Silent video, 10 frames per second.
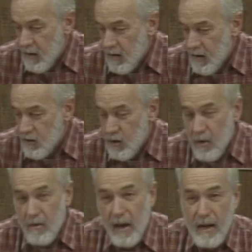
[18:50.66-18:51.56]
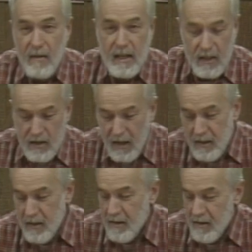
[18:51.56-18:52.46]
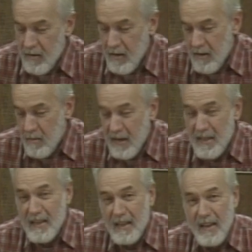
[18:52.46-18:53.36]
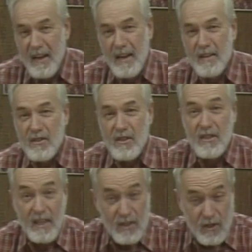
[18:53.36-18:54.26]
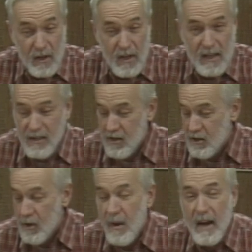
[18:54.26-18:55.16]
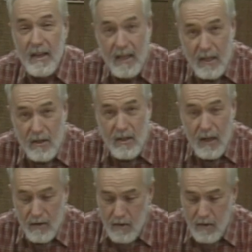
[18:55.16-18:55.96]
it's so creative I suggest that the best thing that I can suggest to you is that you go out and get yourself